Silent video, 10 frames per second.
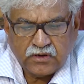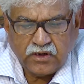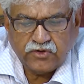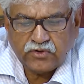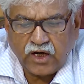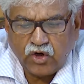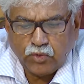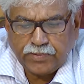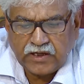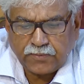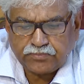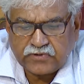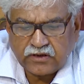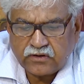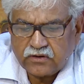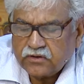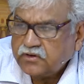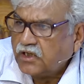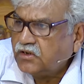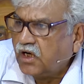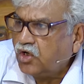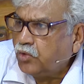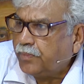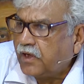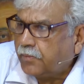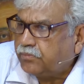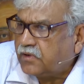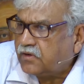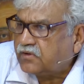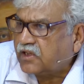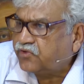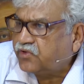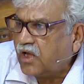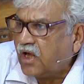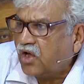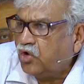is anupalabdhir. Tad anupalabdhir. Tasya